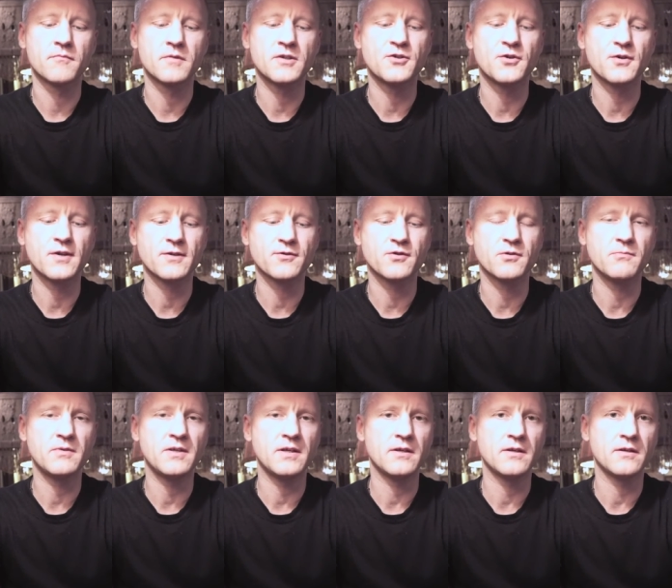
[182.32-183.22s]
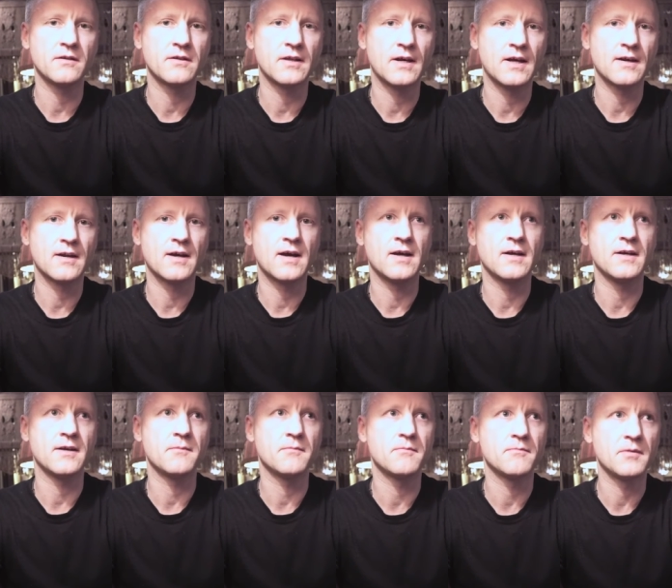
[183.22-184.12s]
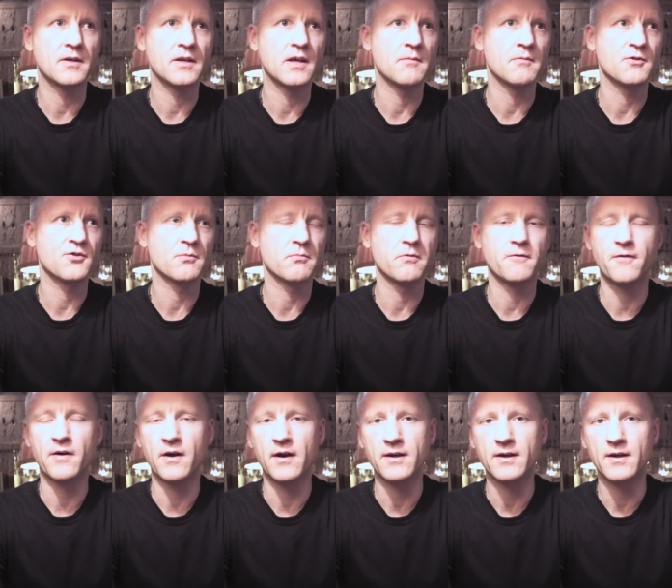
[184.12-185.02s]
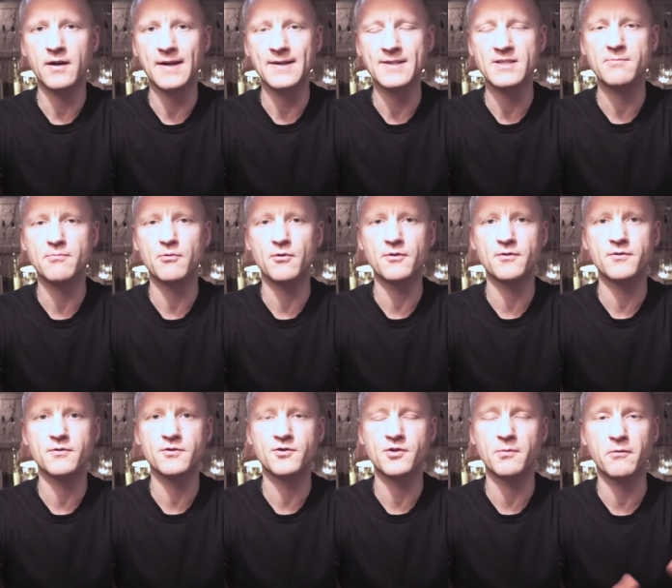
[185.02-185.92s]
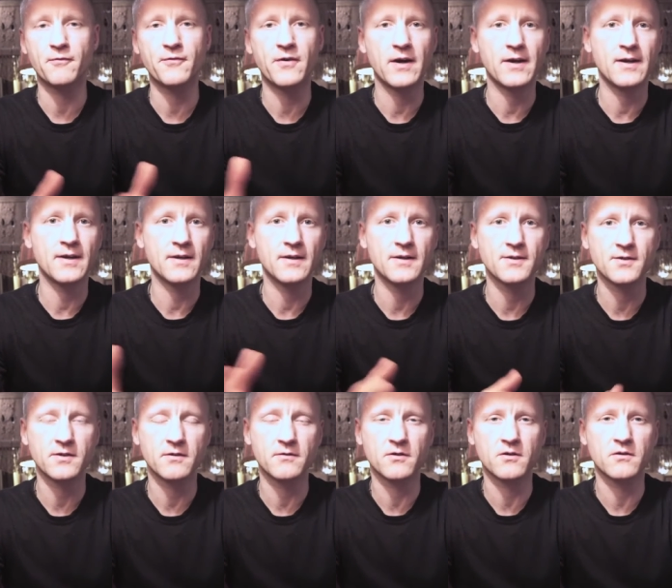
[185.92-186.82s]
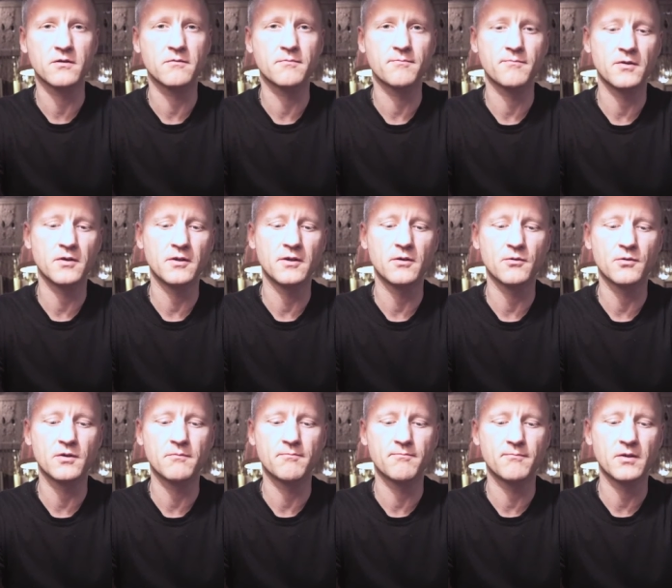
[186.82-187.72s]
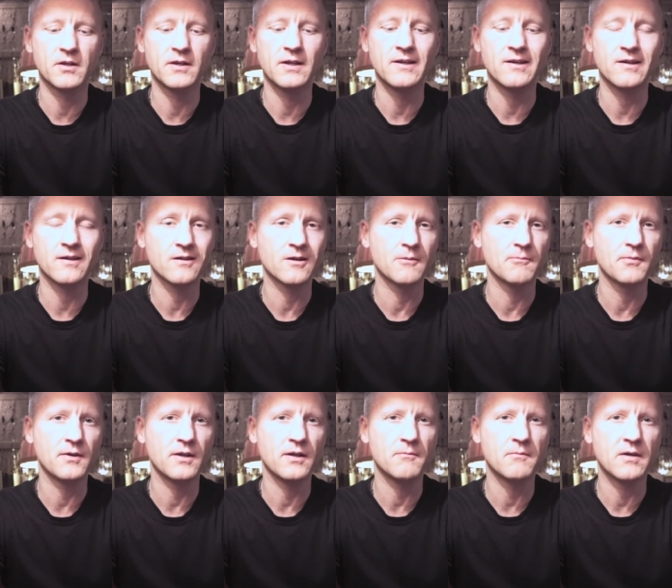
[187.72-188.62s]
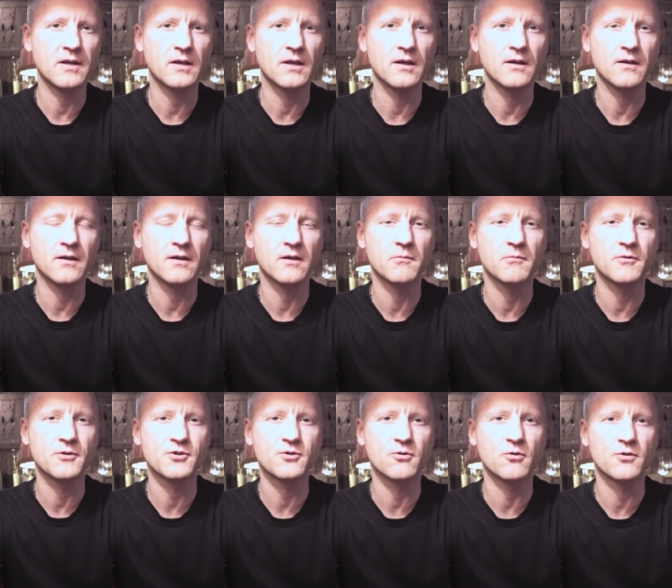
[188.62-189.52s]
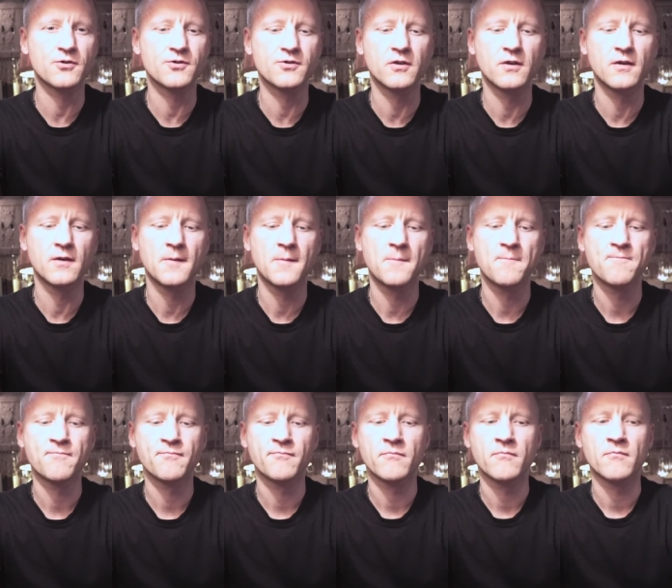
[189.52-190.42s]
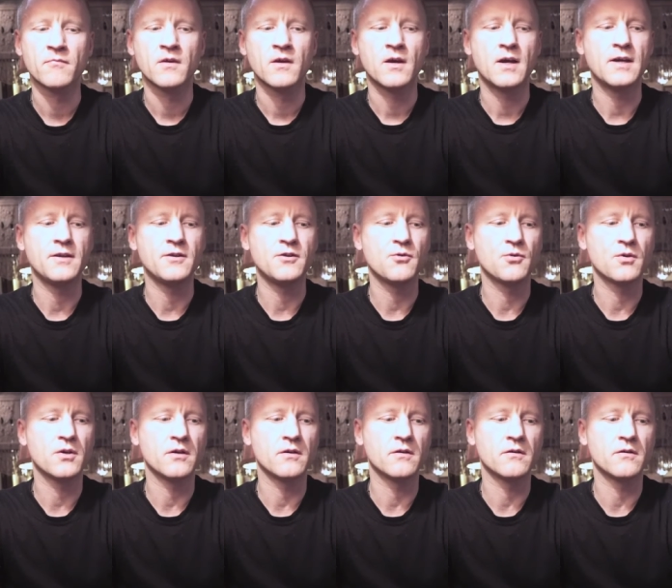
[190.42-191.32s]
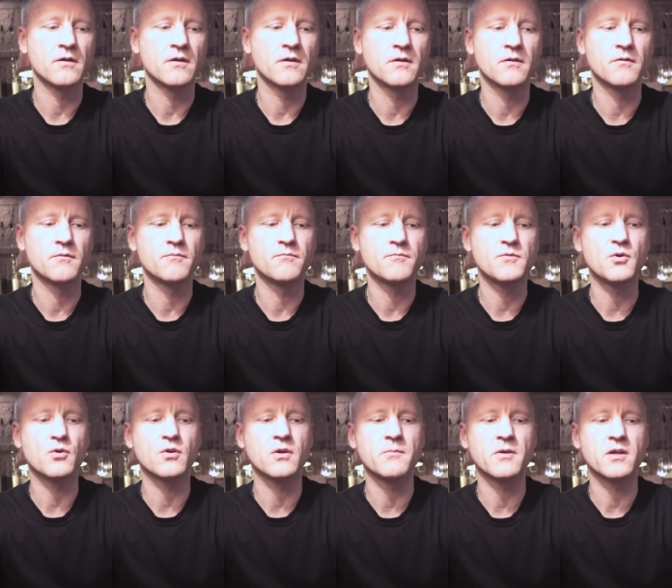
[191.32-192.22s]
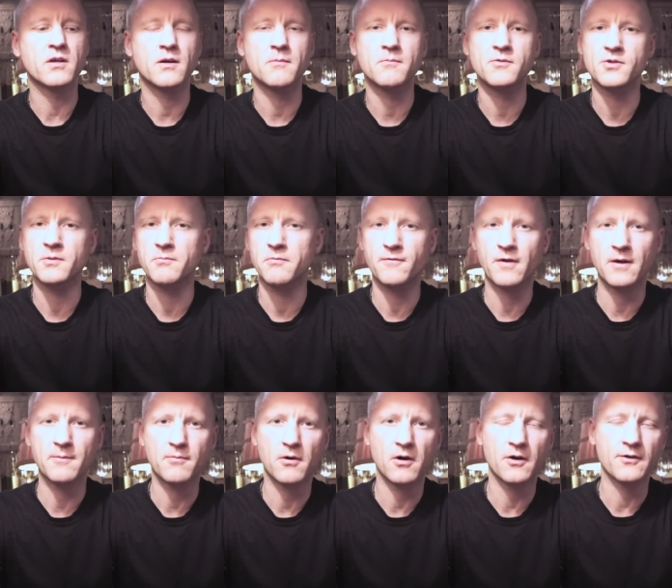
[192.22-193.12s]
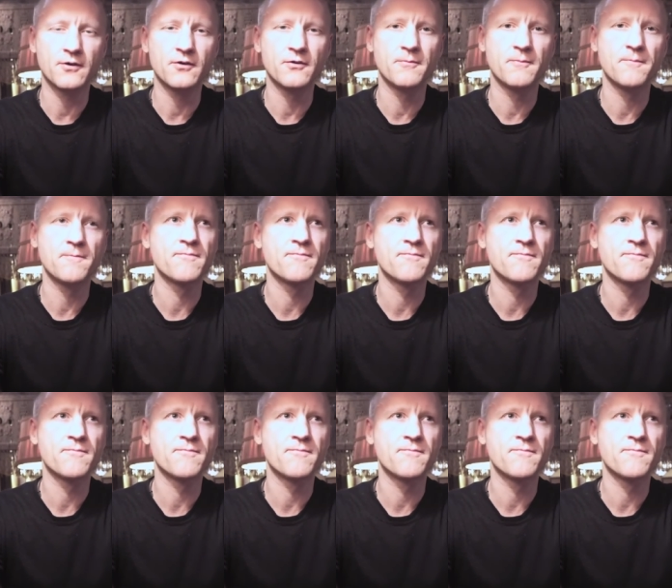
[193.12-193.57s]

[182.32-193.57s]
it turned out to be that I became a Shopify expert. Shopify is a Canadian company making e-commerce stores, and you can become a Shopify partner,